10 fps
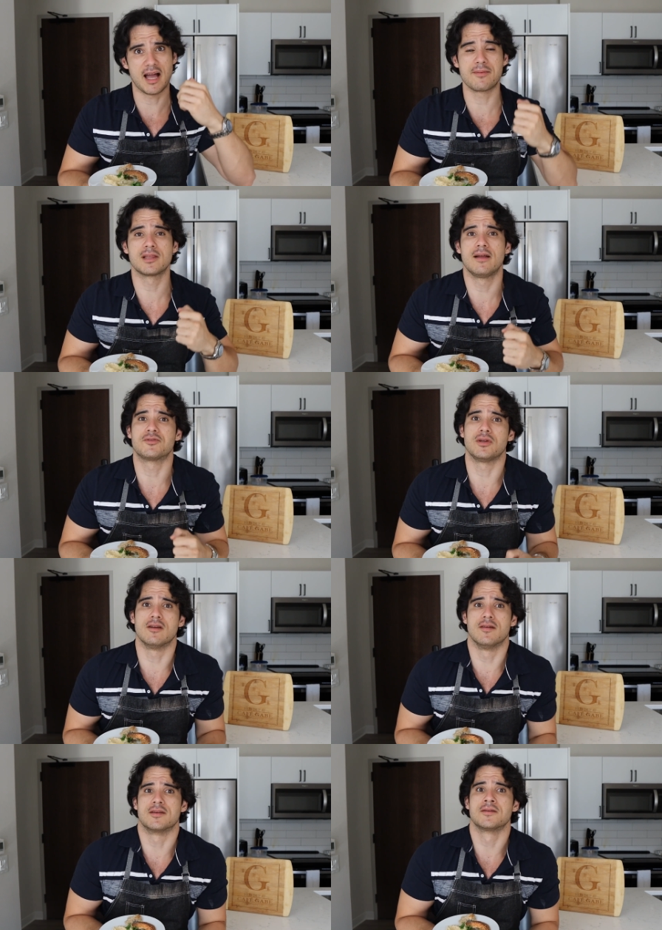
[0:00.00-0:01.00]
I would love to
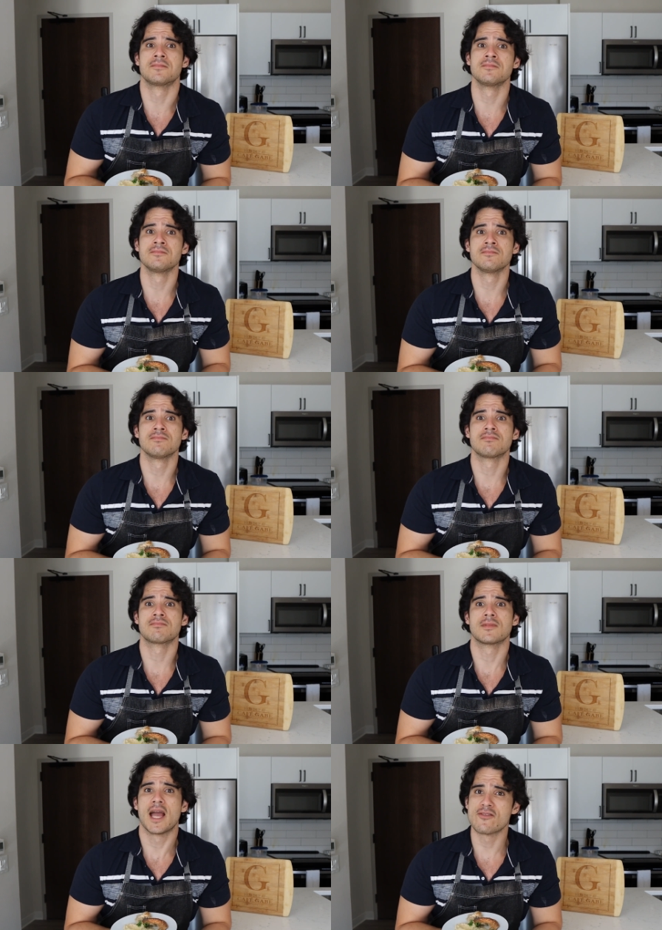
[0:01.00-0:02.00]
hear it.
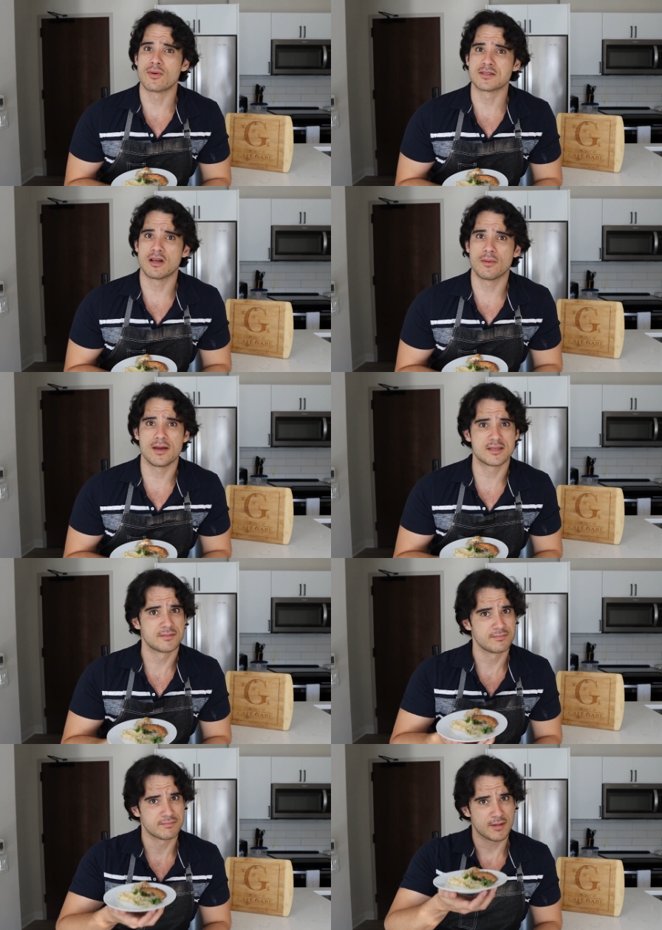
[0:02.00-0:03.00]
Everyone, as always,
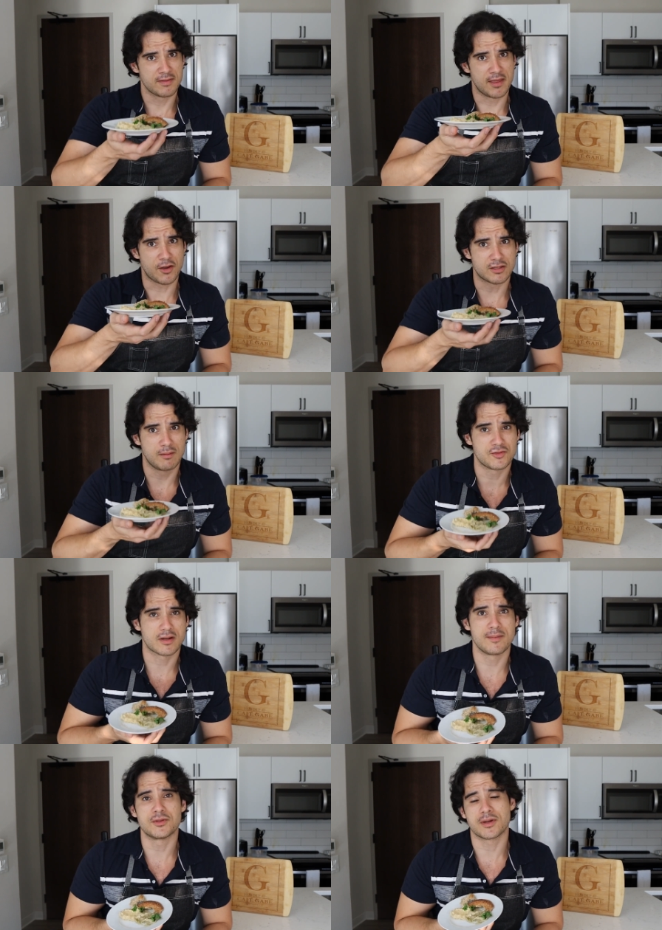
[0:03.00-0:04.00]
thank you so much for
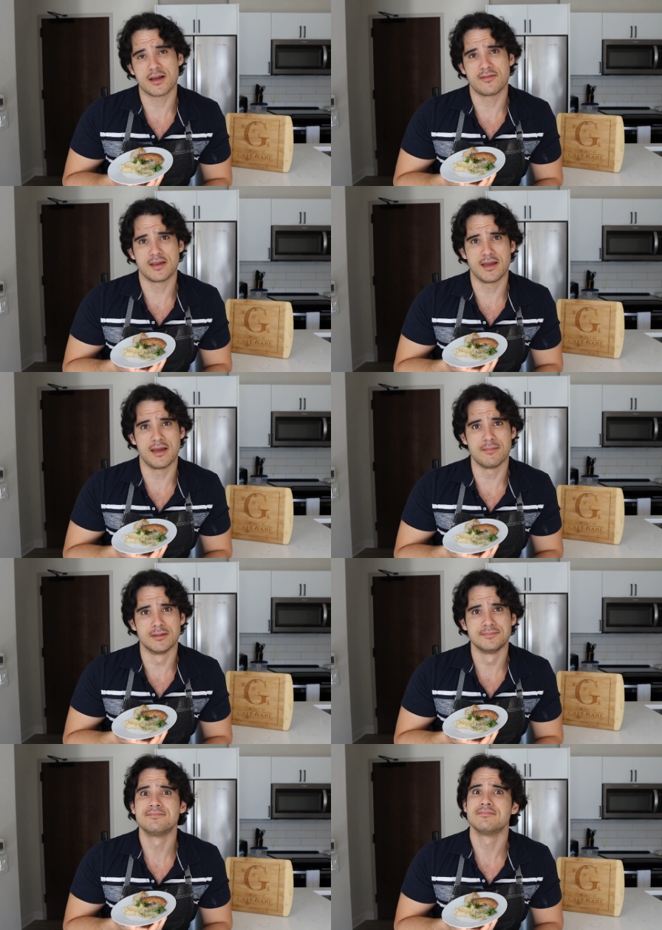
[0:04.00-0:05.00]
coming to Café Gabe.
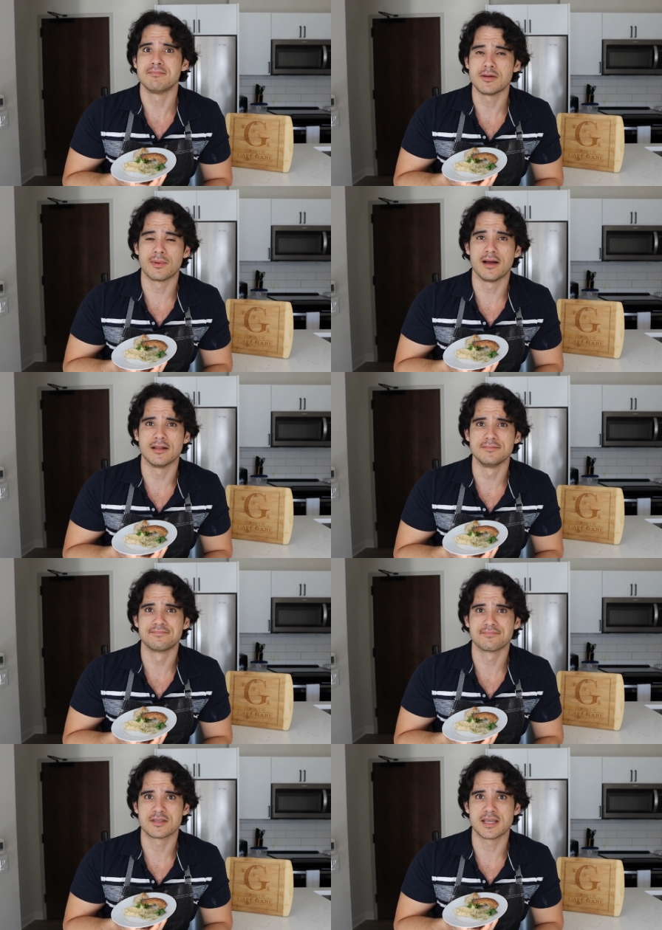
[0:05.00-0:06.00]
Be well,
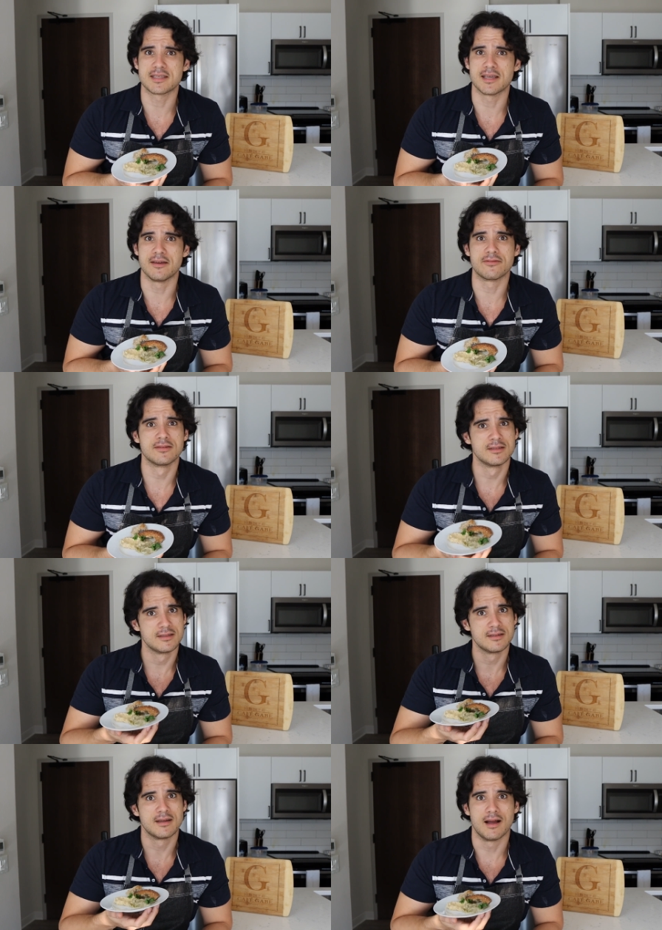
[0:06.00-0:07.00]
stay safe.
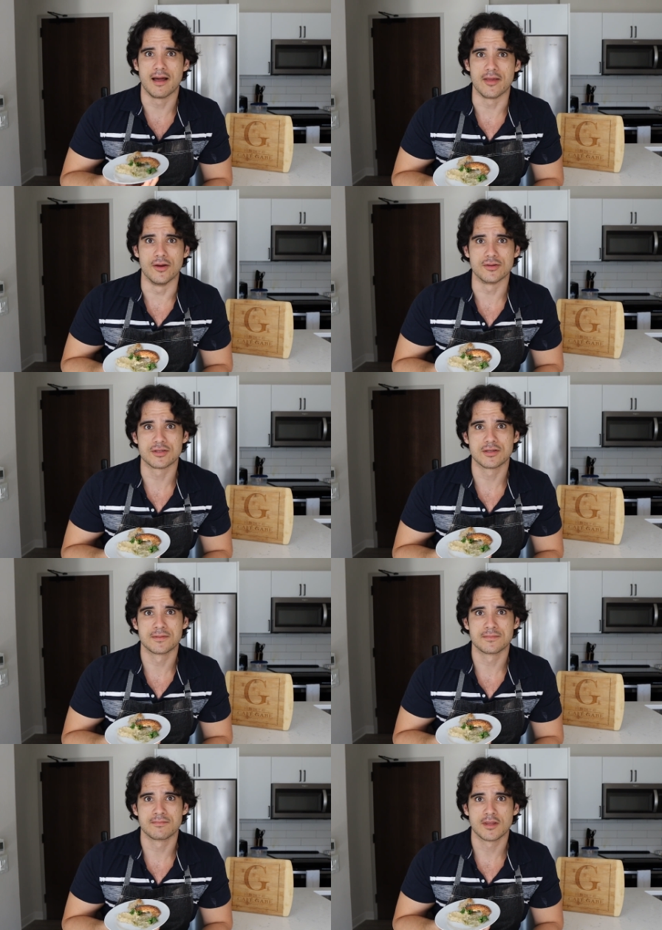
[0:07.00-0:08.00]
Adios.
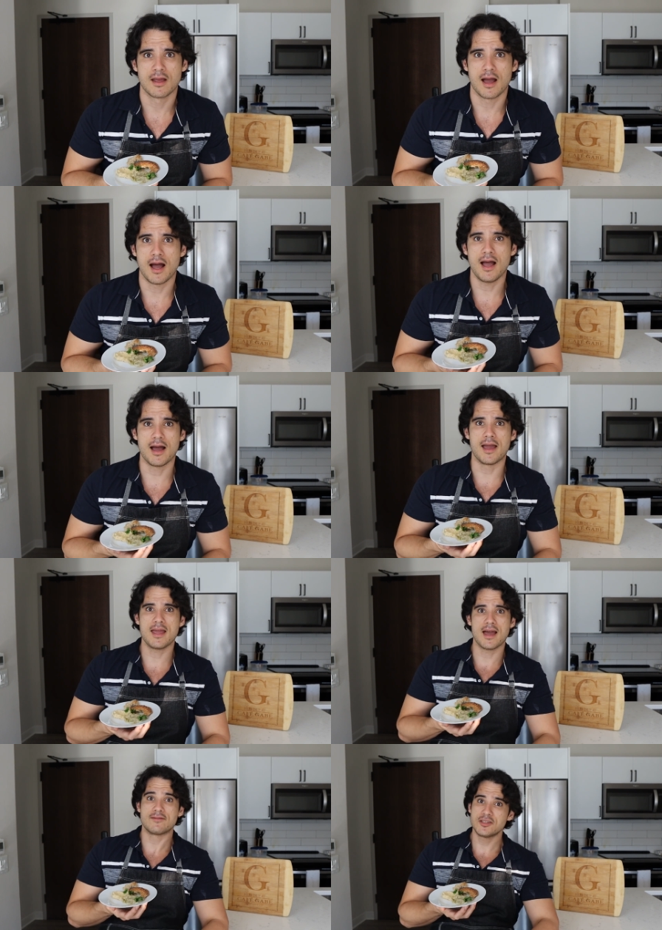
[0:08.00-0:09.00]

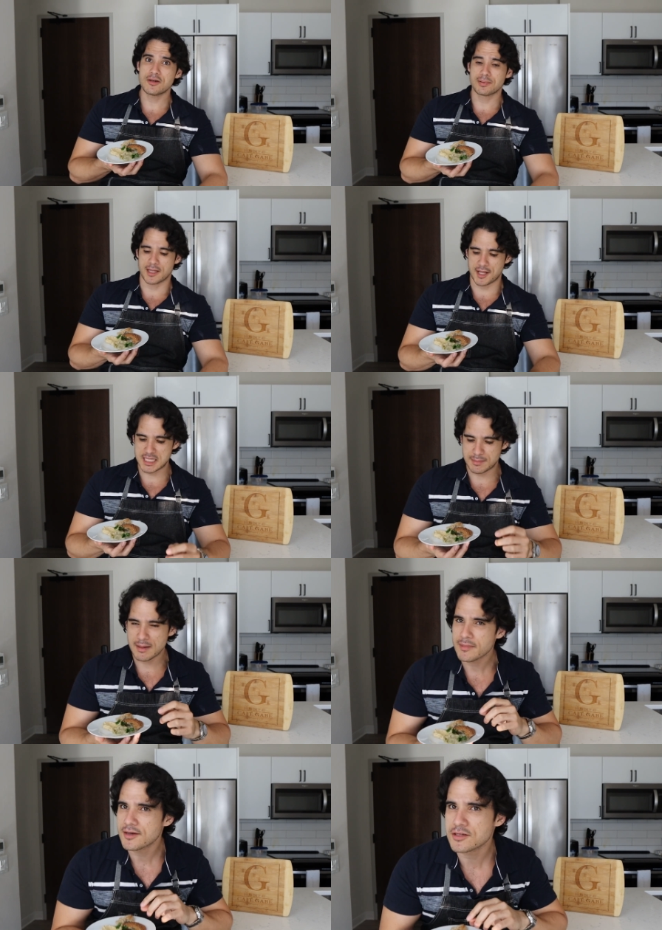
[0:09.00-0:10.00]
I have dinner plans, but
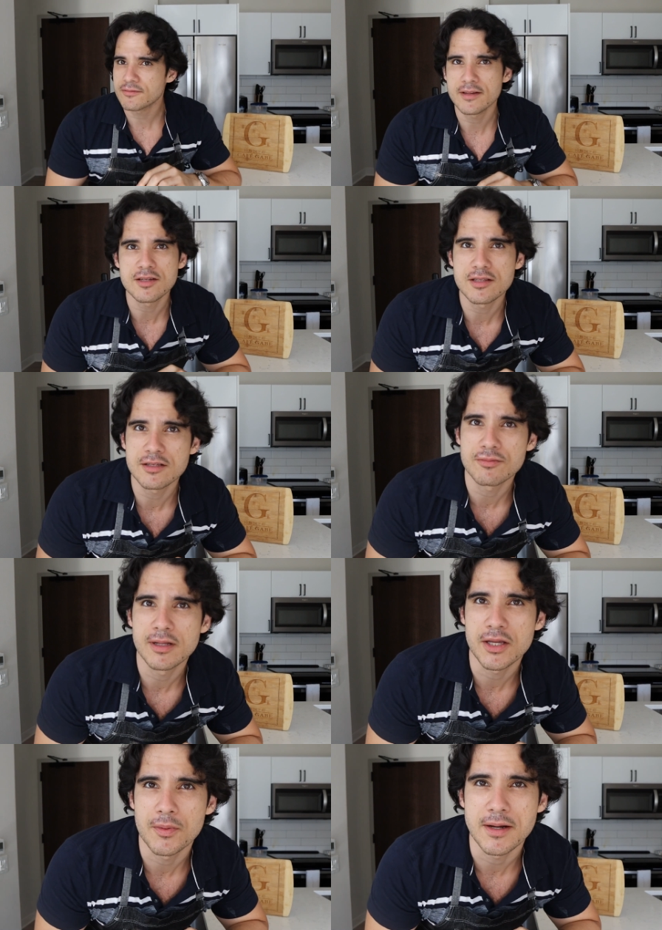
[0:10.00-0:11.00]
I'm going to just finish this
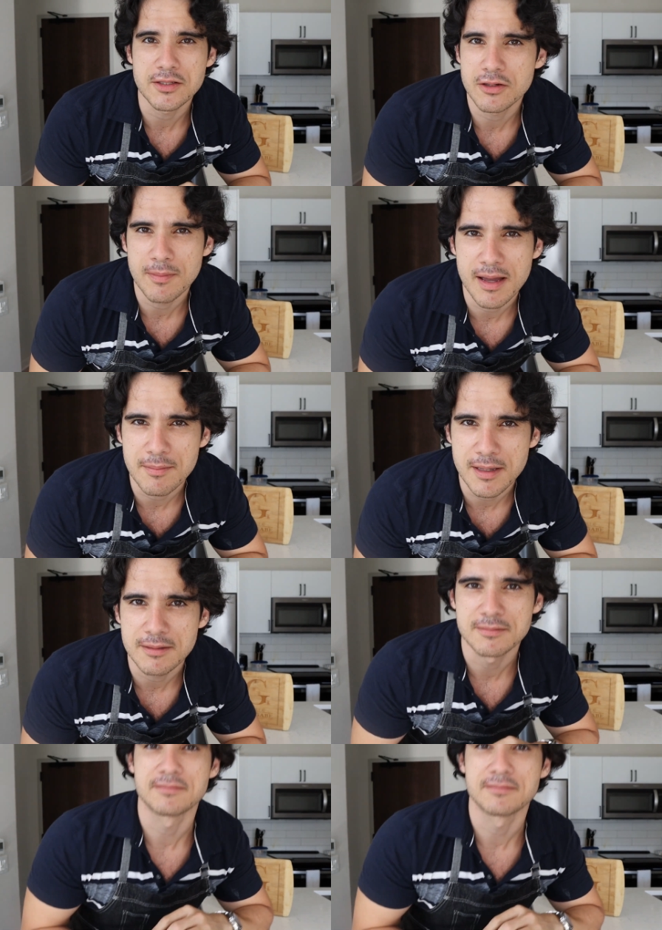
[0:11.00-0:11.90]
really quick, so don't mind me.